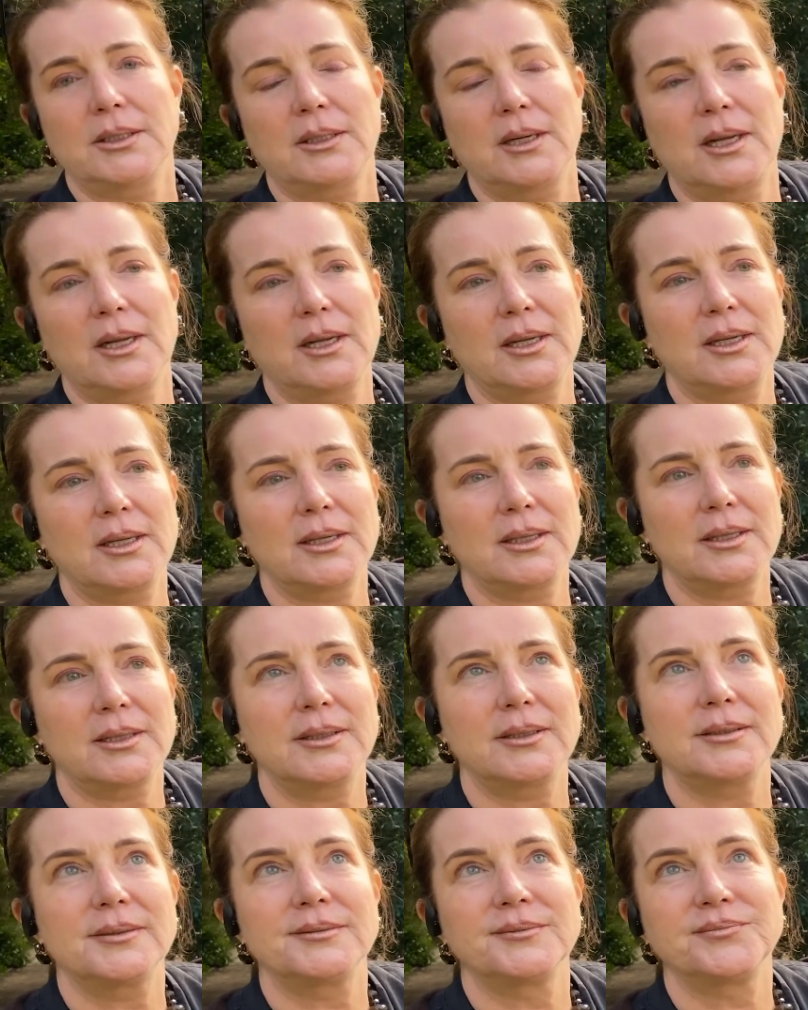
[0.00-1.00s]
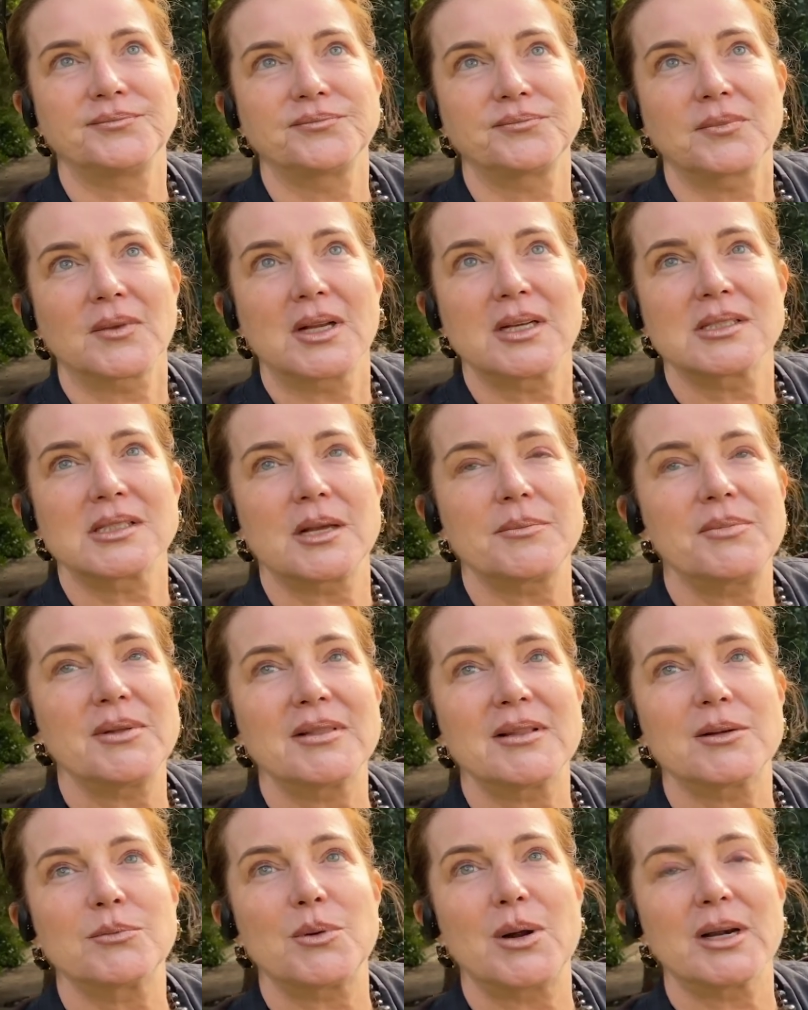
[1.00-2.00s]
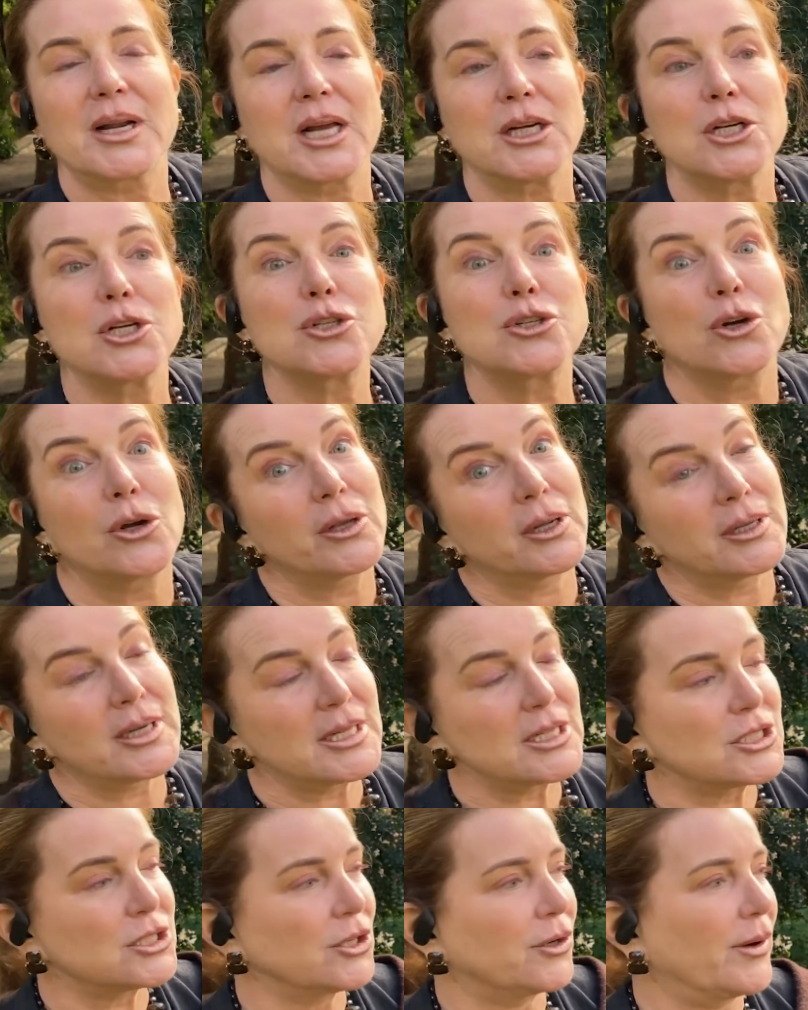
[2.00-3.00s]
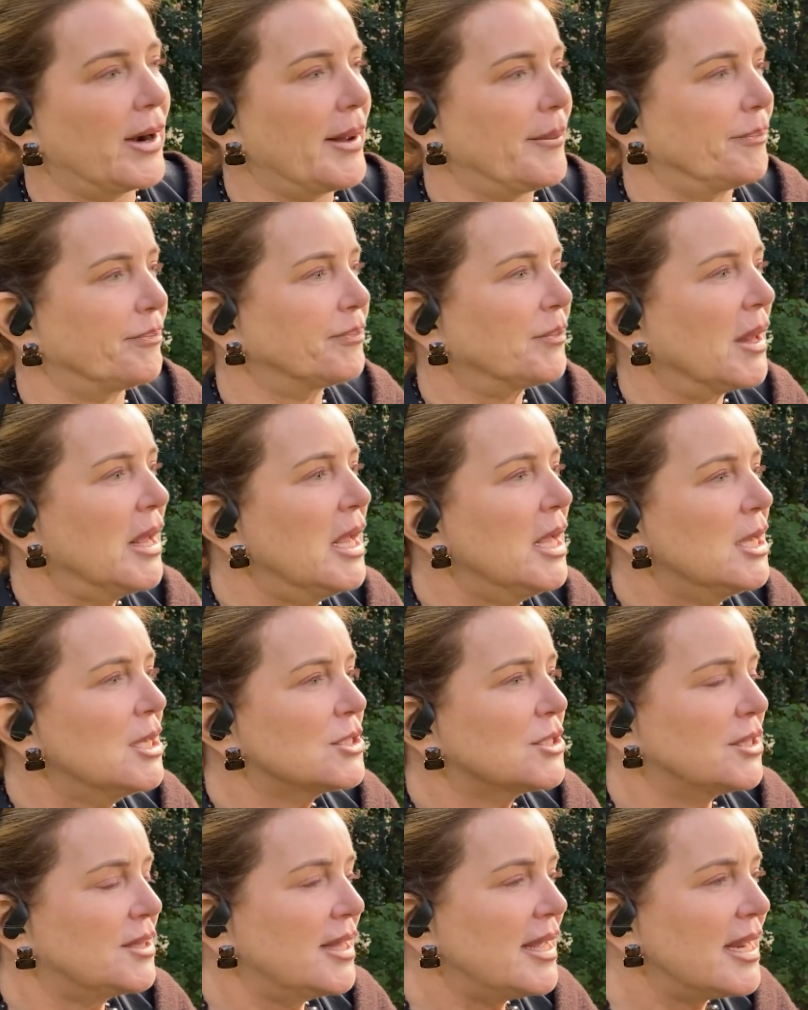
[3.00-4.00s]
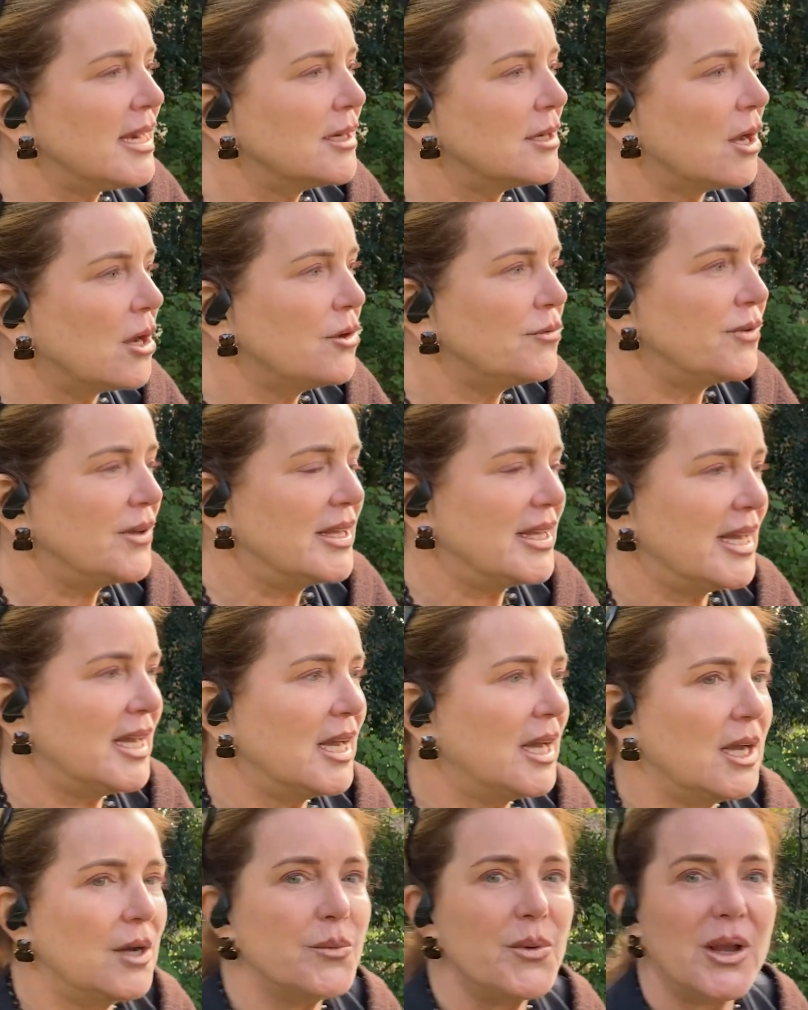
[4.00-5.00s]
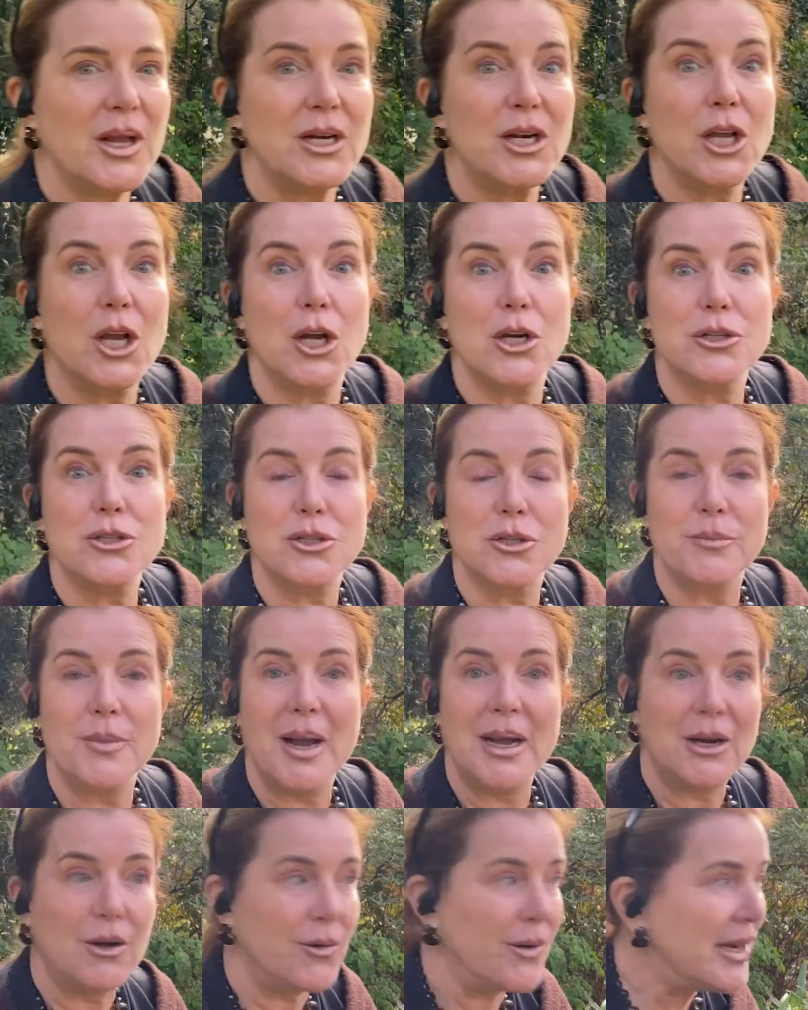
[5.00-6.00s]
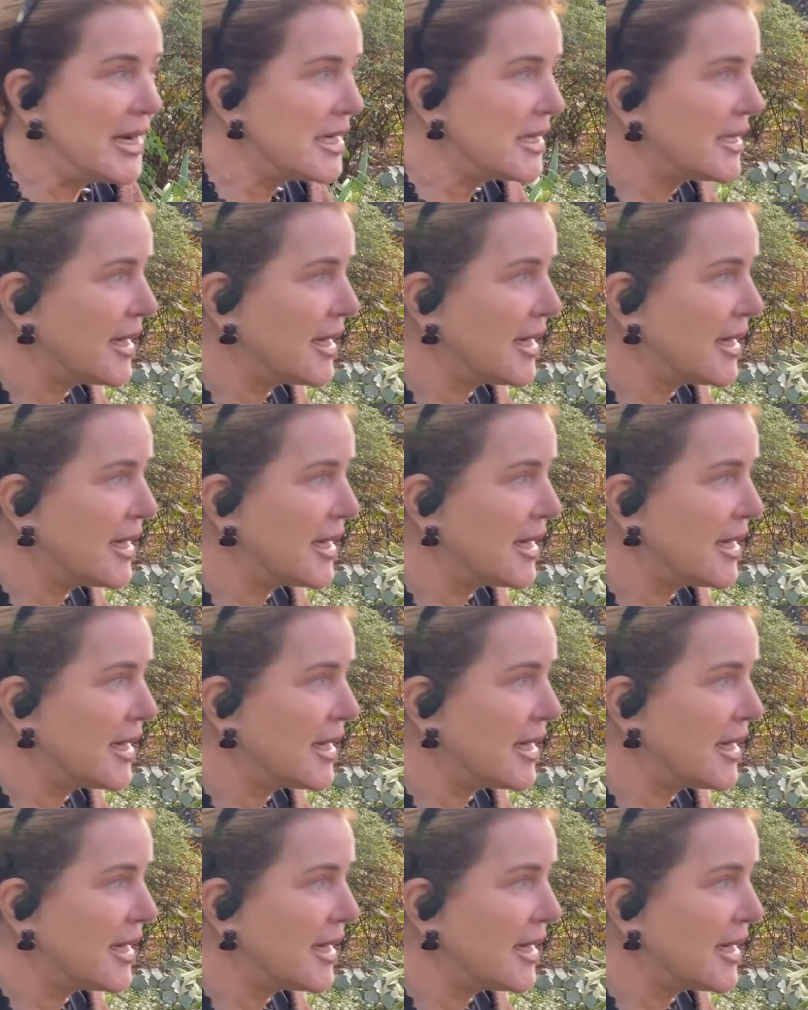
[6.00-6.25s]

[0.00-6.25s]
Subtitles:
something that one can enjoy on Instagram. So then over here, we're going to go to my green